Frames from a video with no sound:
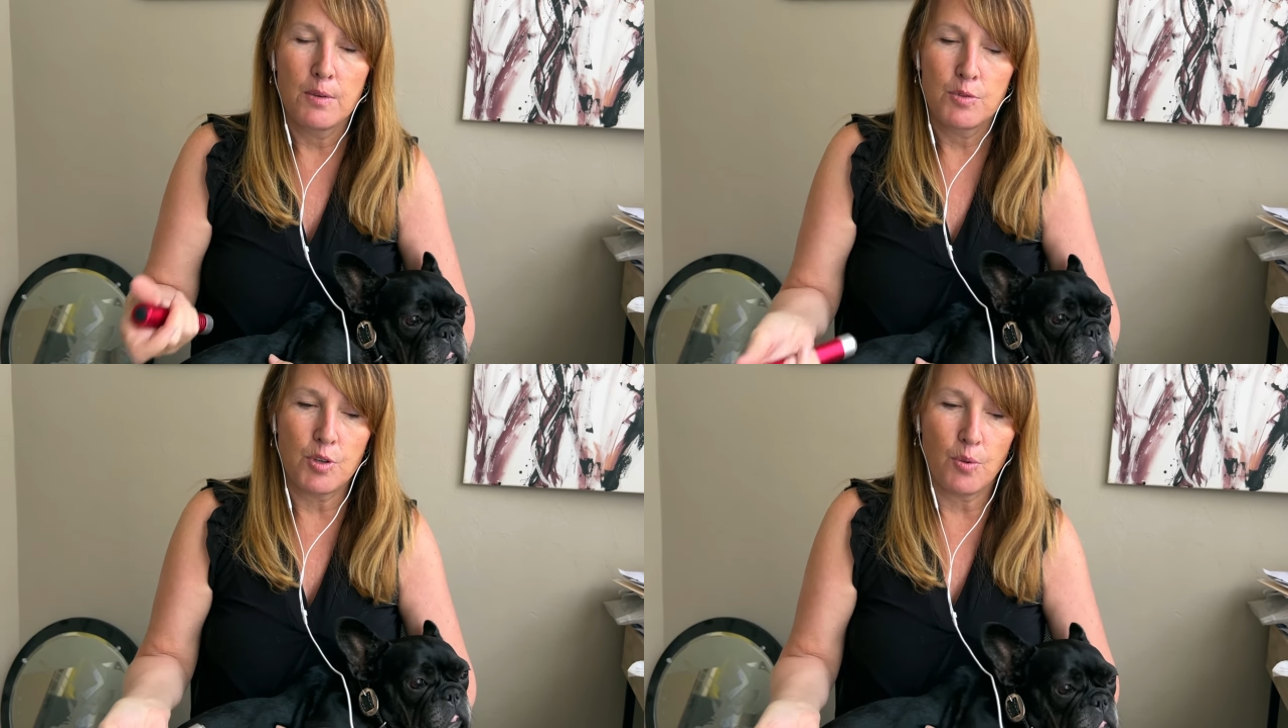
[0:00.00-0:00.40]

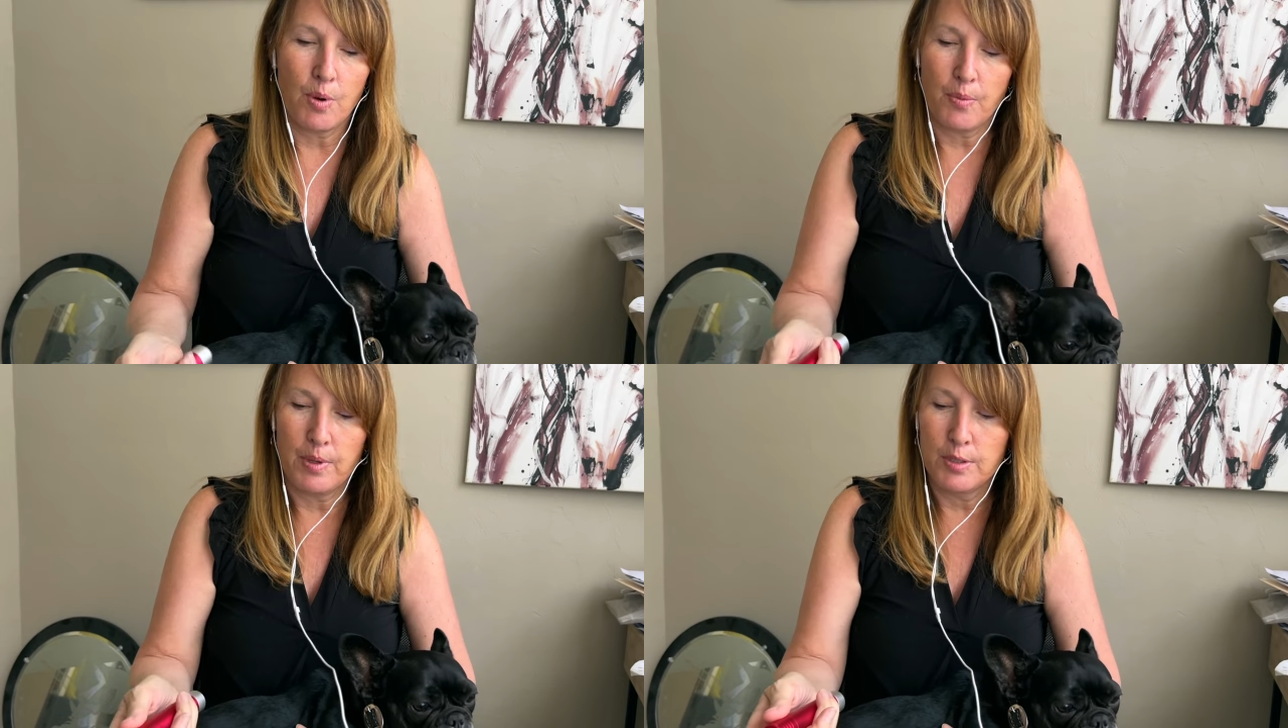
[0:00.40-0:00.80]
So
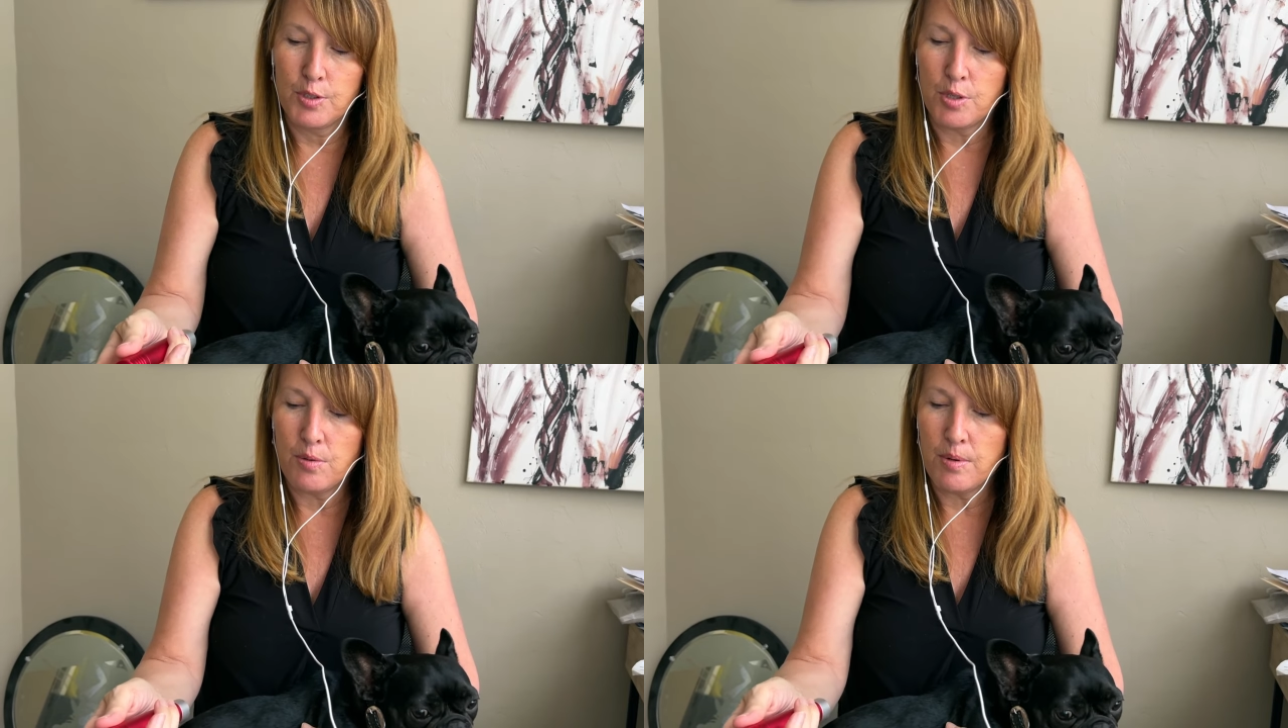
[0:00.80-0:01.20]
what we'll
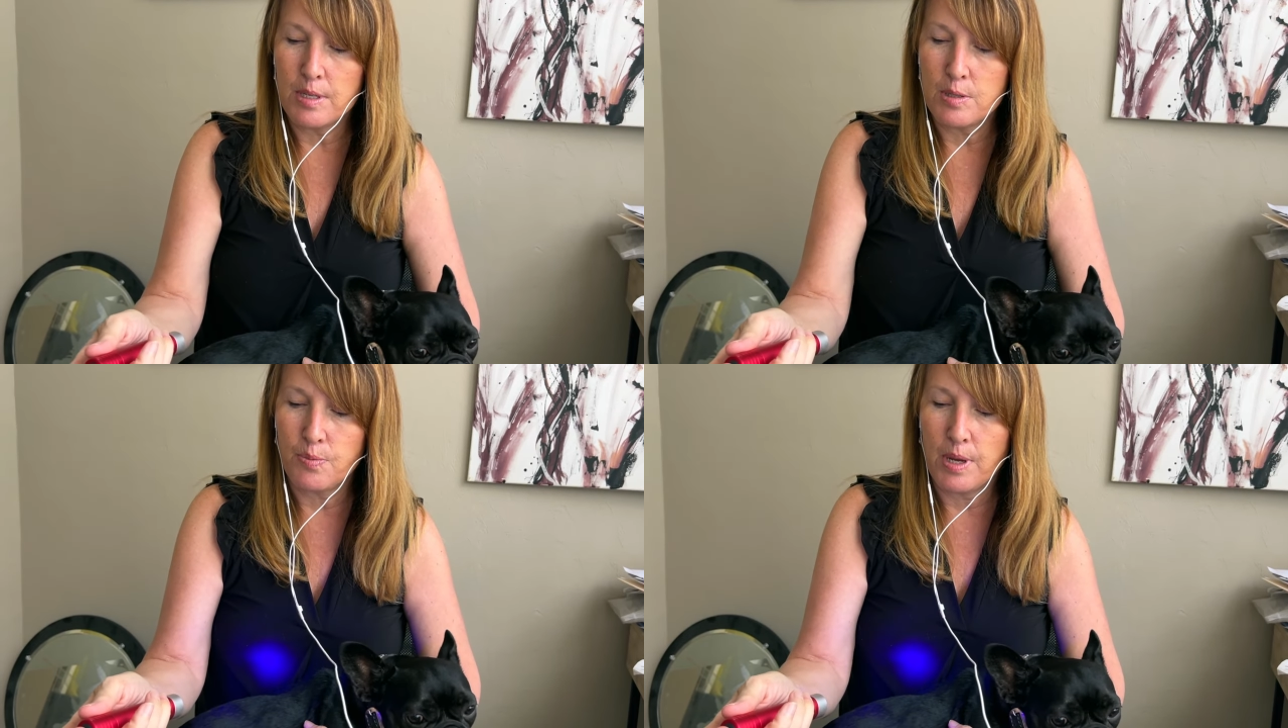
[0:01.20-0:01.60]
do
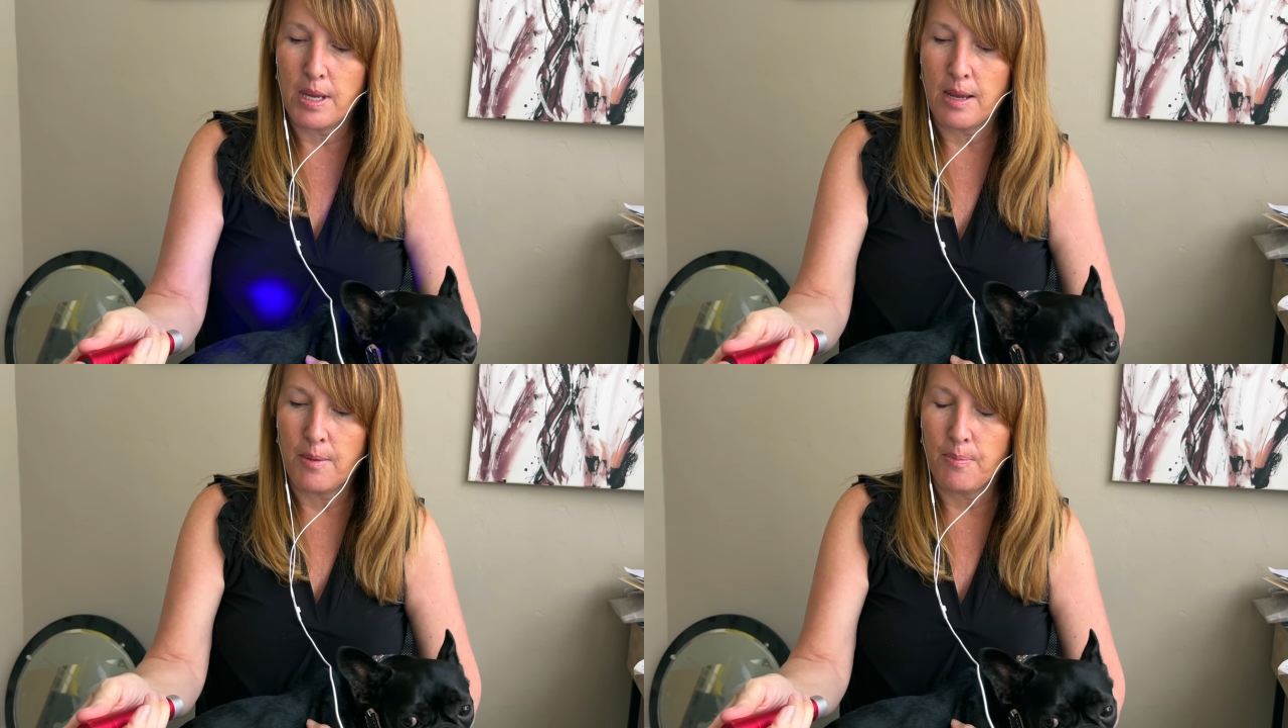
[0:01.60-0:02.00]
is
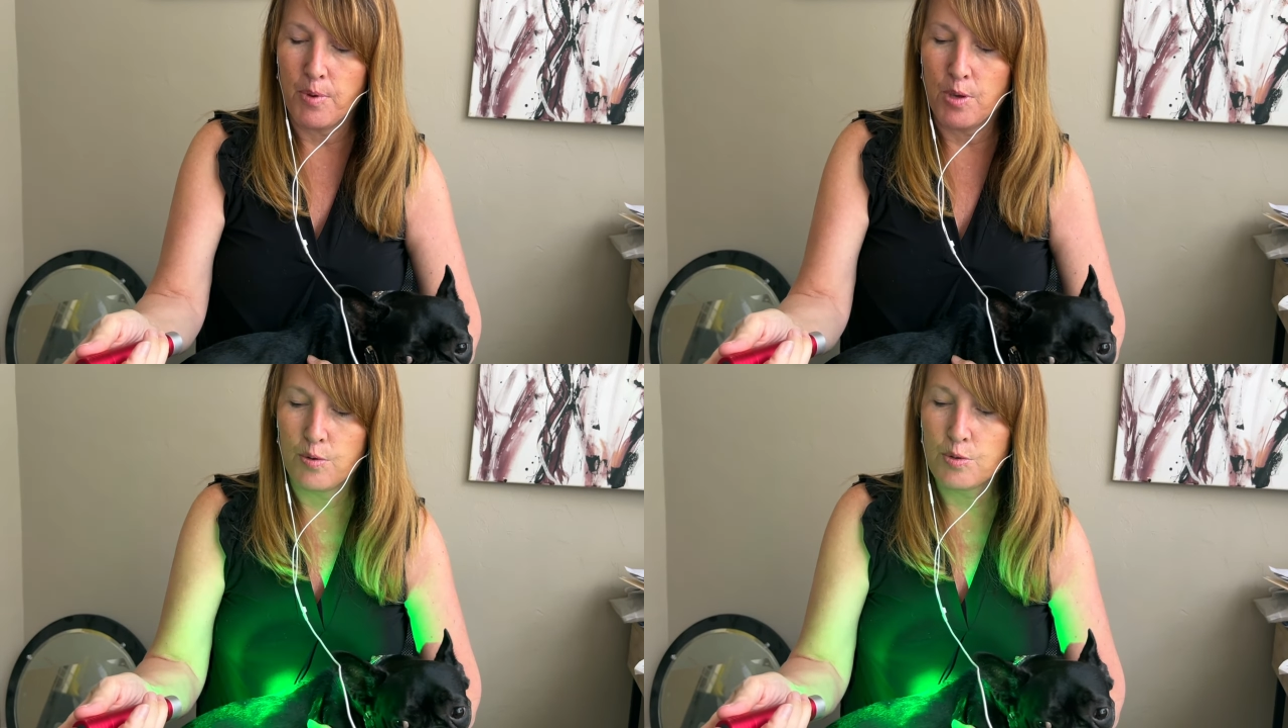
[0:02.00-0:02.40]
we
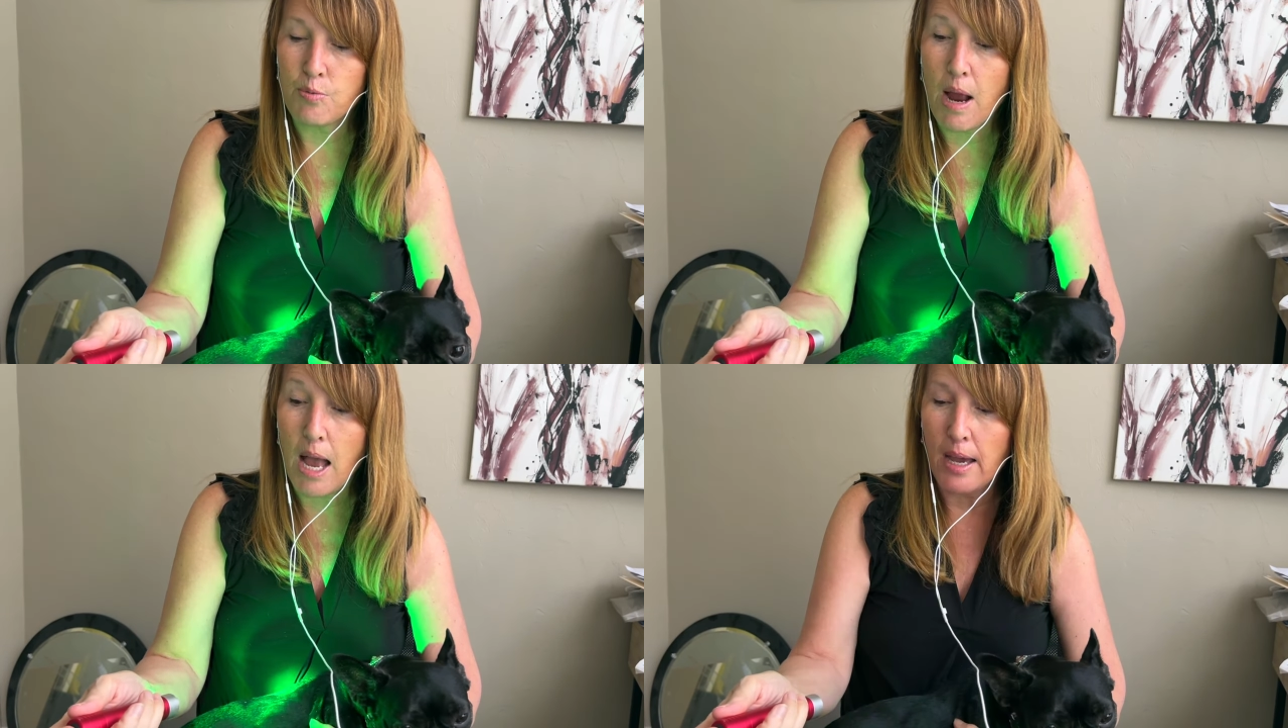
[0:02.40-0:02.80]
use
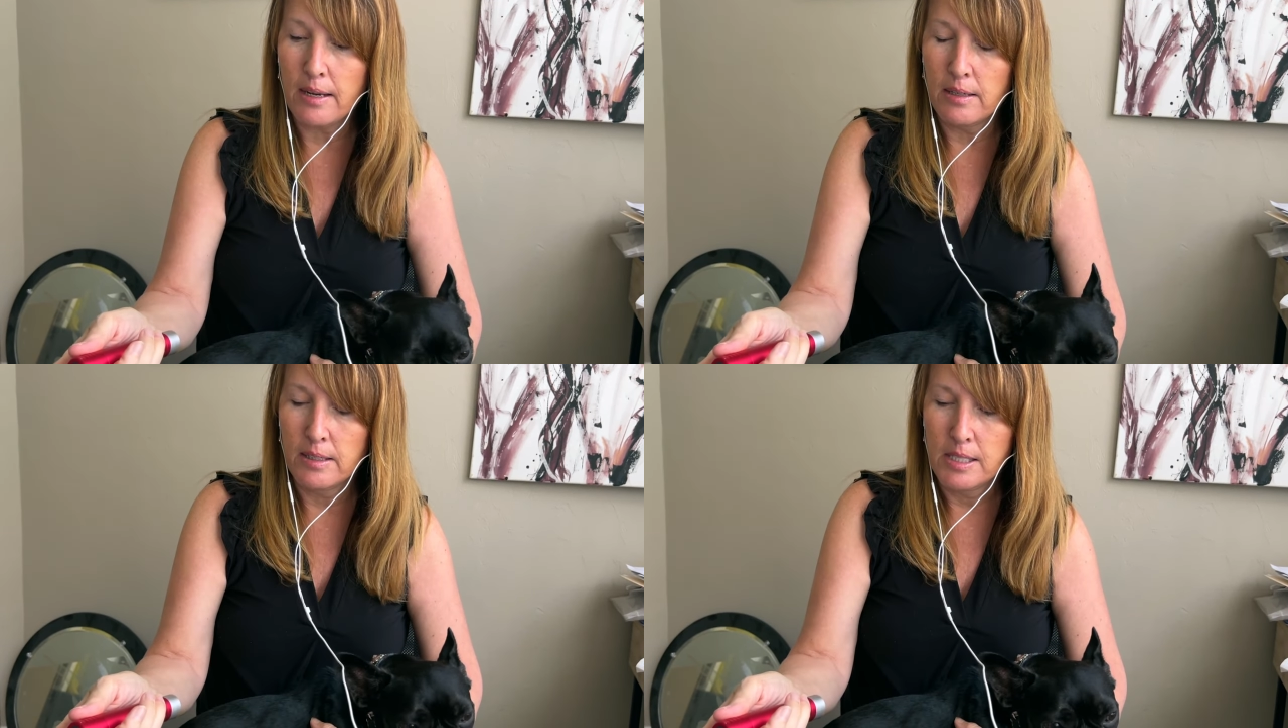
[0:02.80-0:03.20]

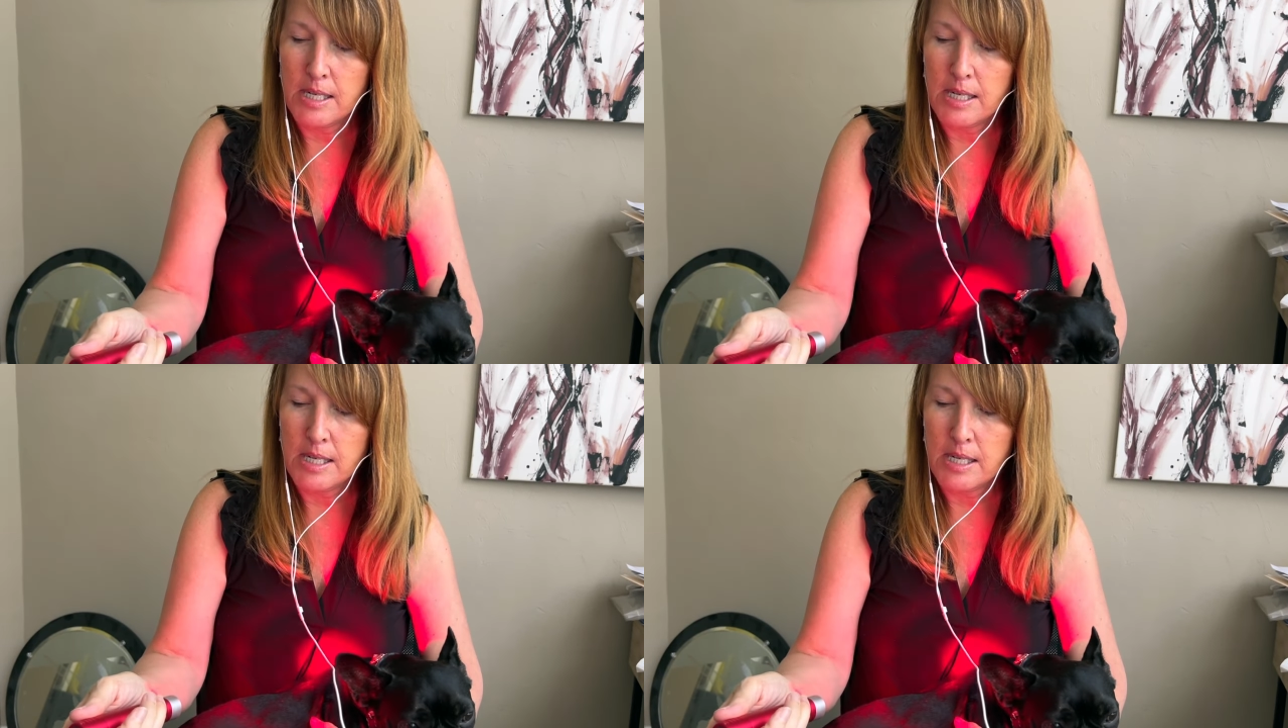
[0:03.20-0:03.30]
red,